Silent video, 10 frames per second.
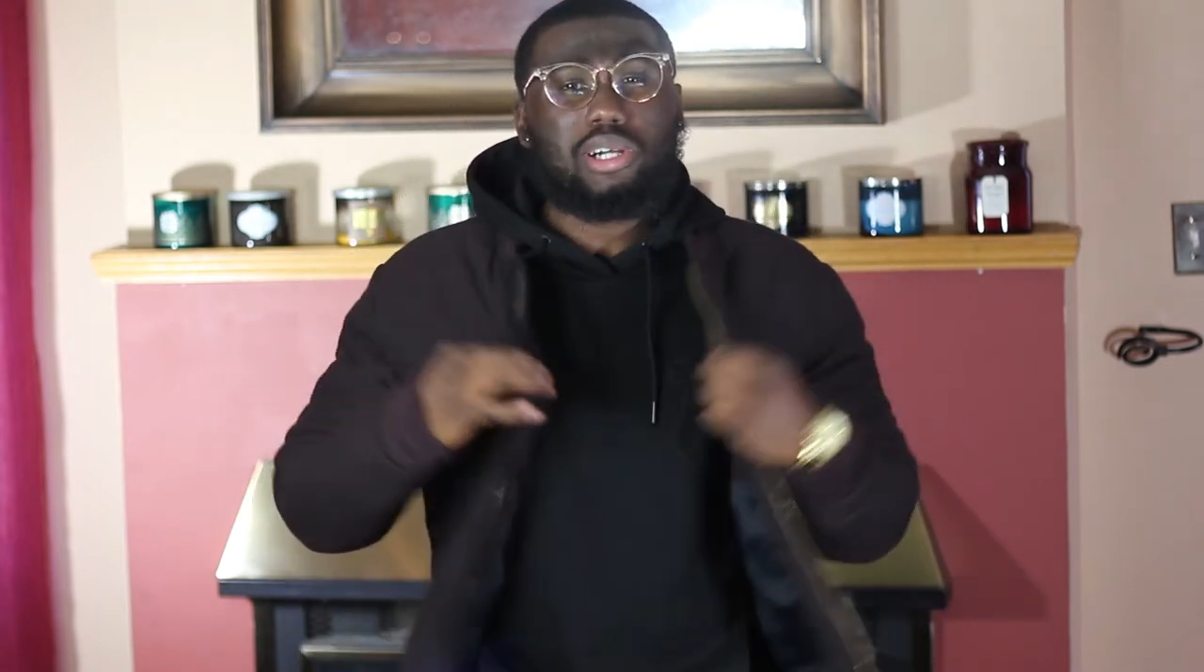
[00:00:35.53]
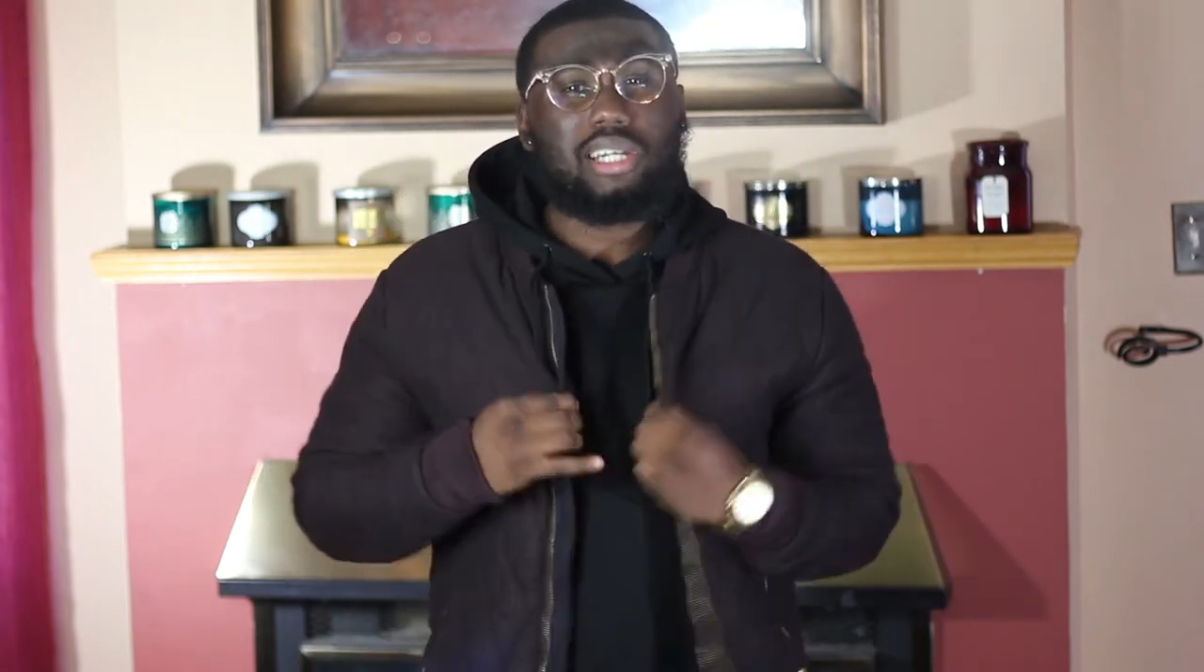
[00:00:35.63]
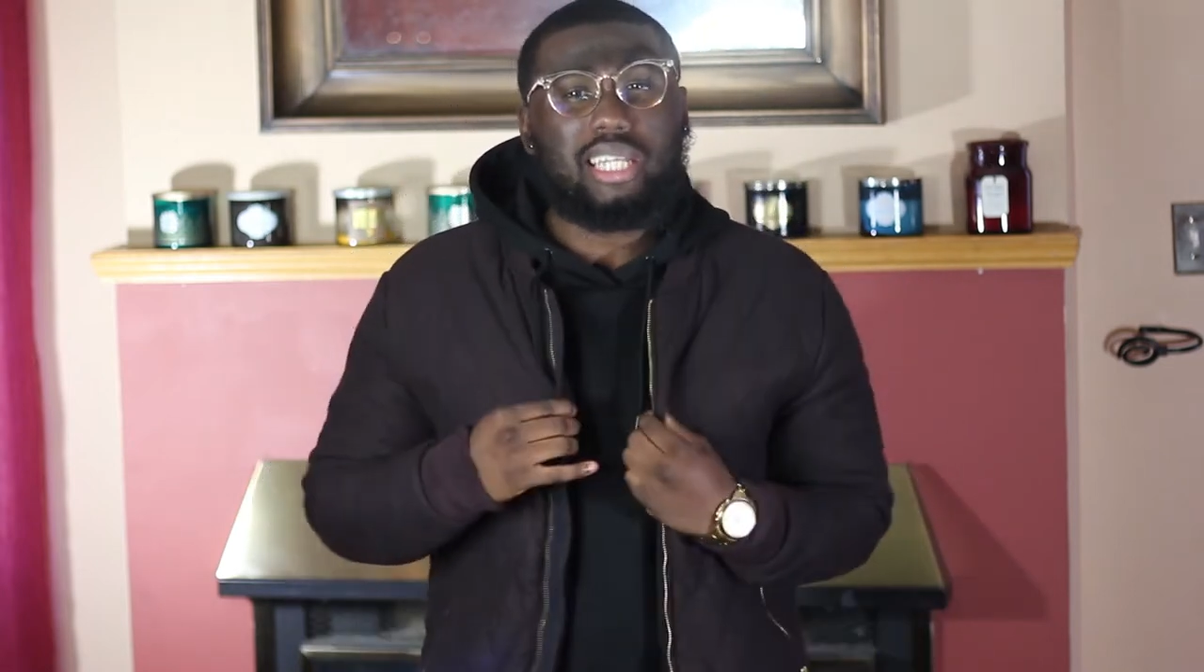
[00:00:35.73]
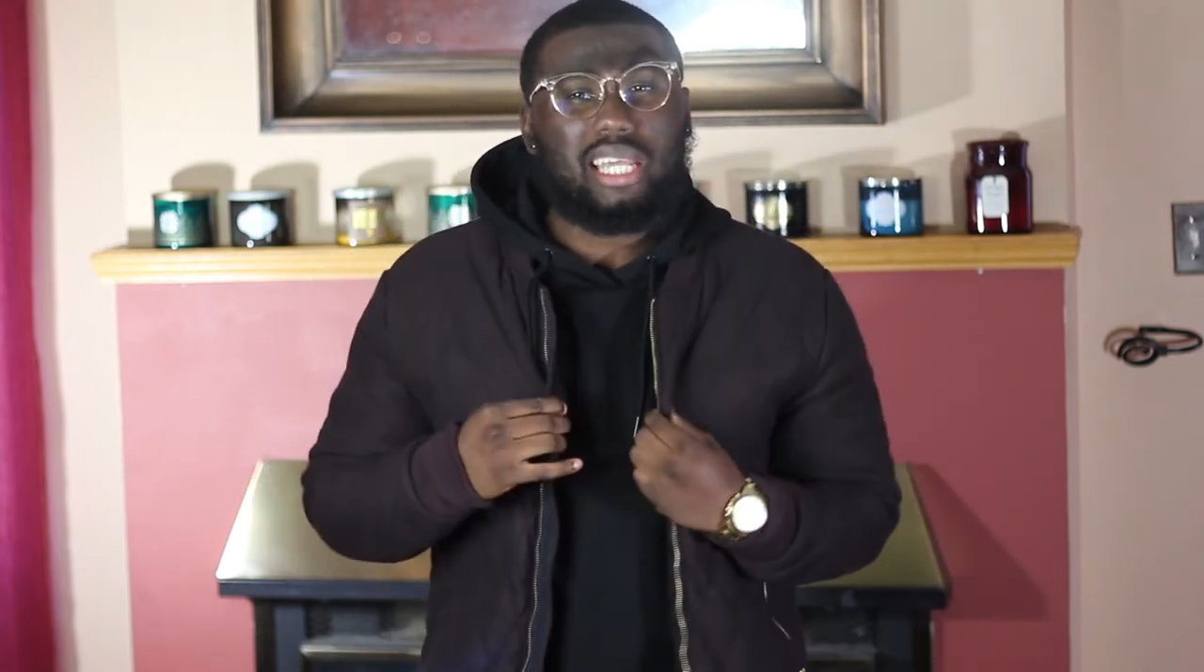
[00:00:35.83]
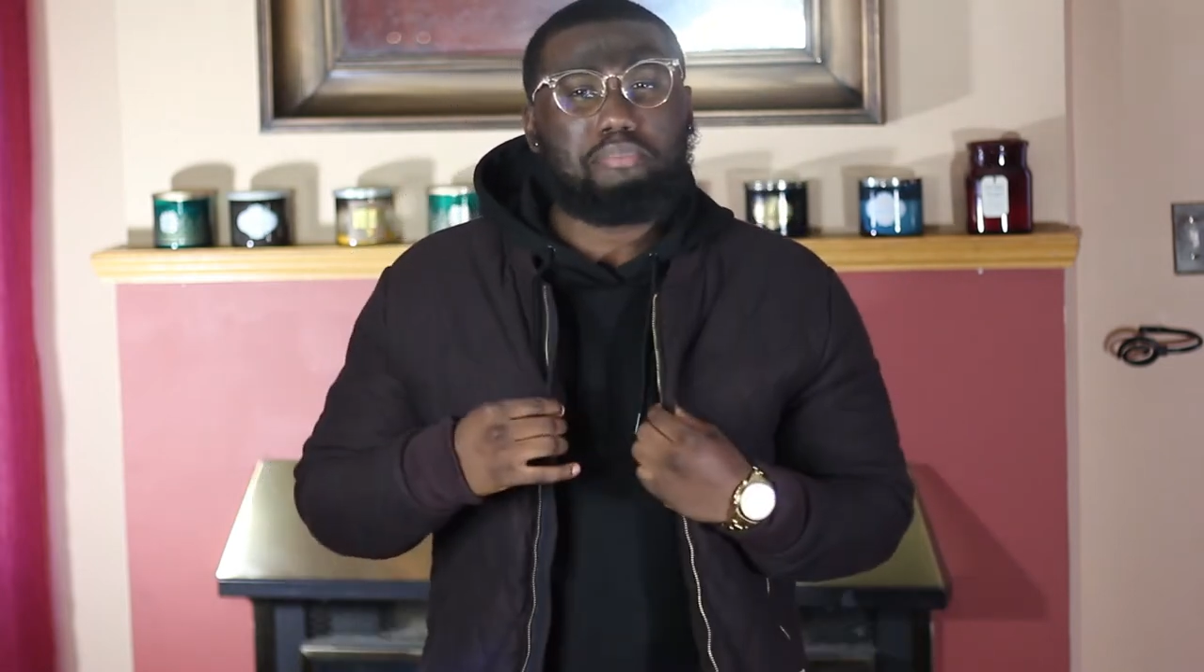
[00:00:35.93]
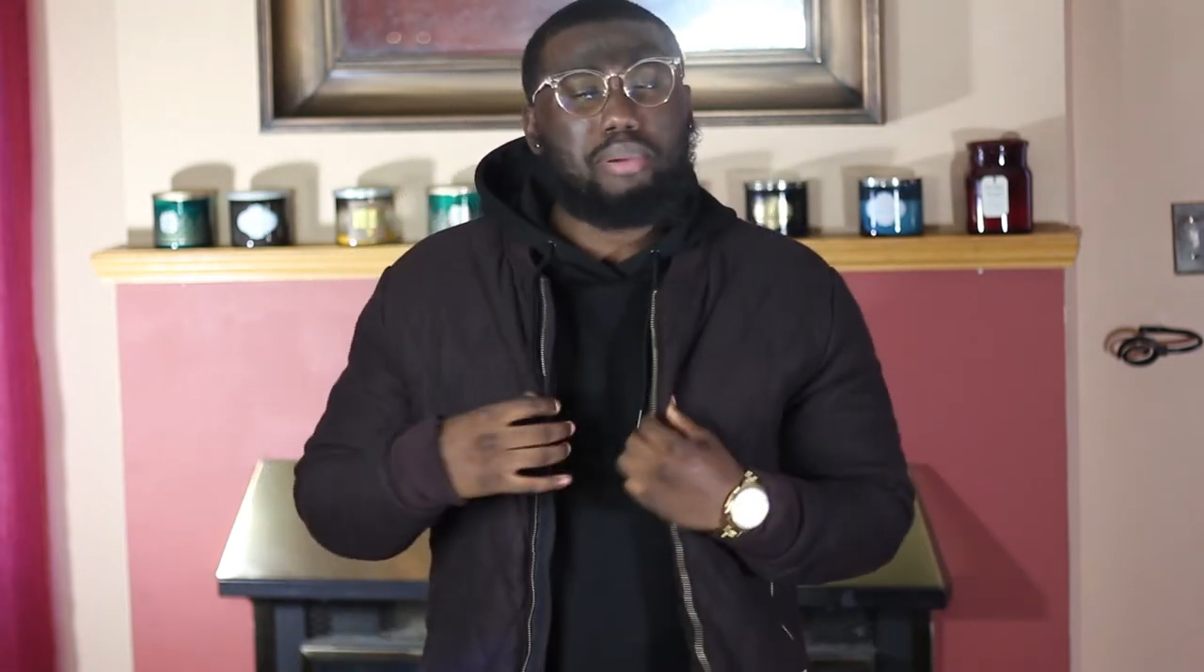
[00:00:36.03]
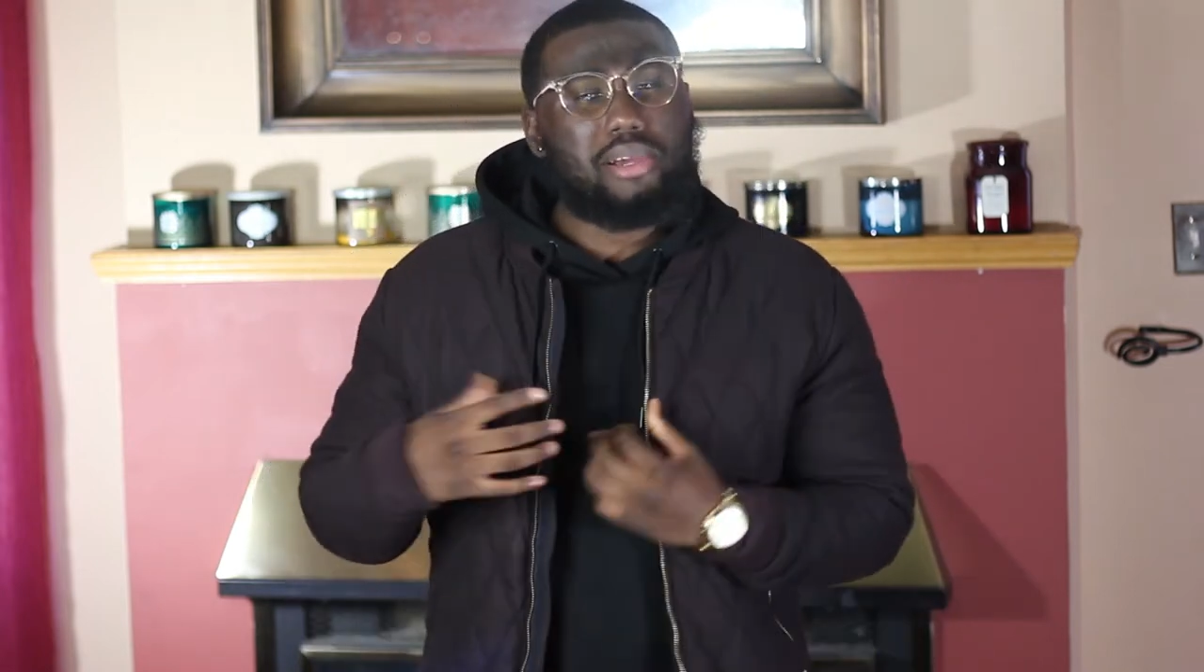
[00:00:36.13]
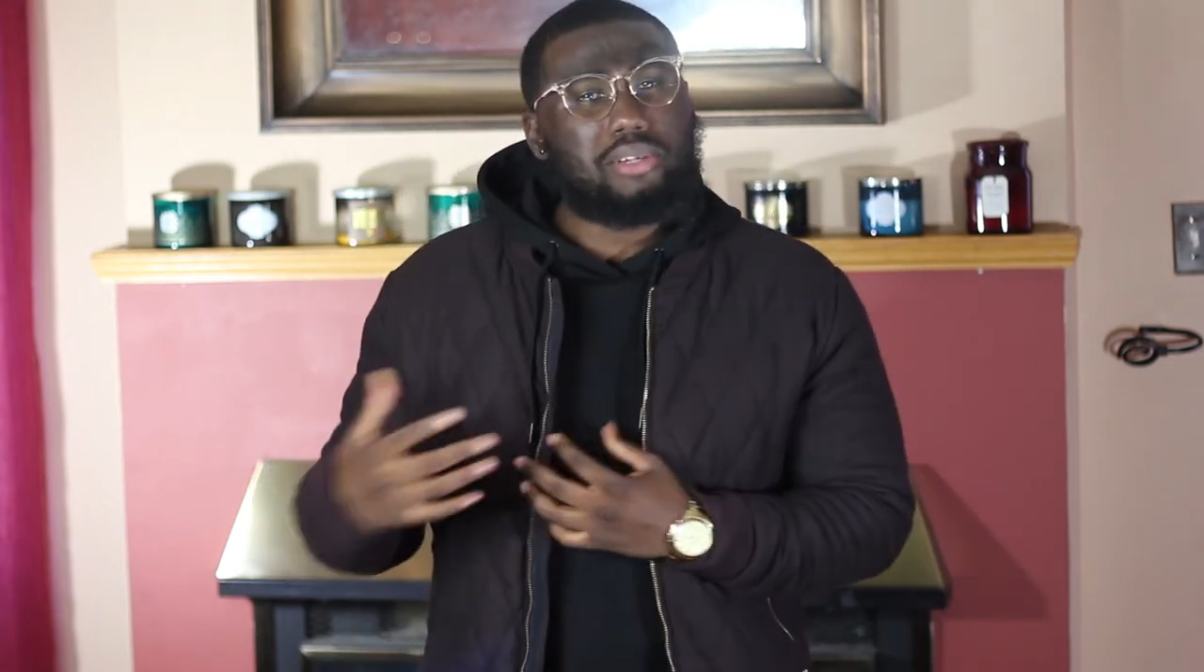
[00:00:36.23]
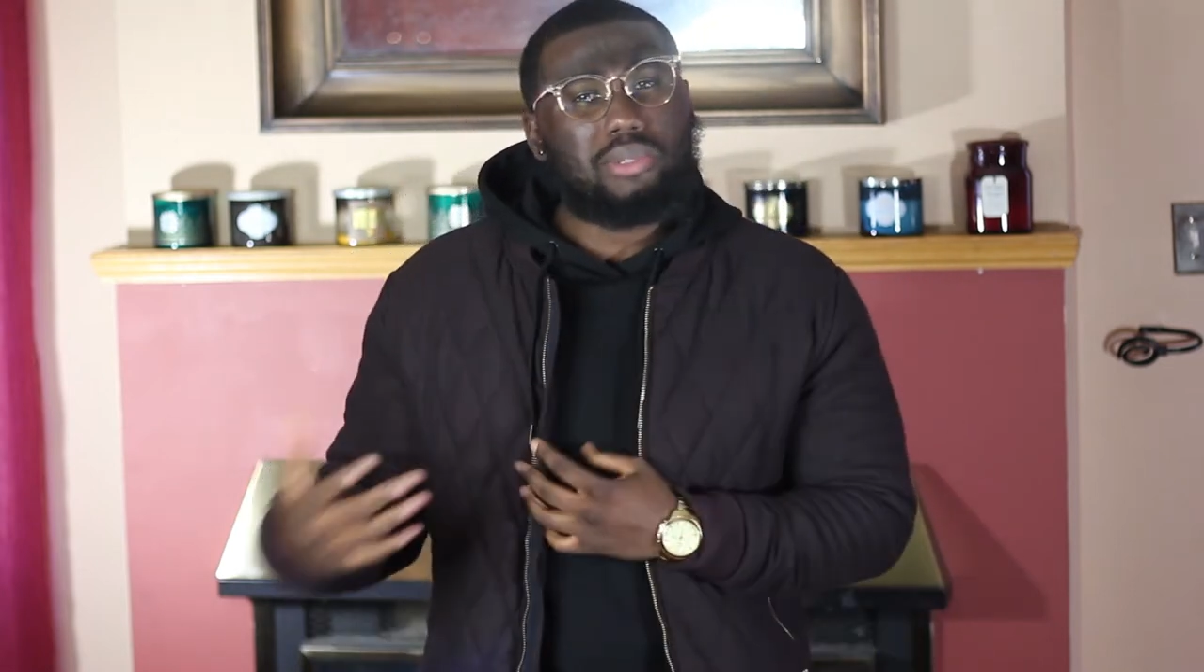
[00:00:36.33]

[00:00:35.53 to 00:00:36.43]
hoodie and paired it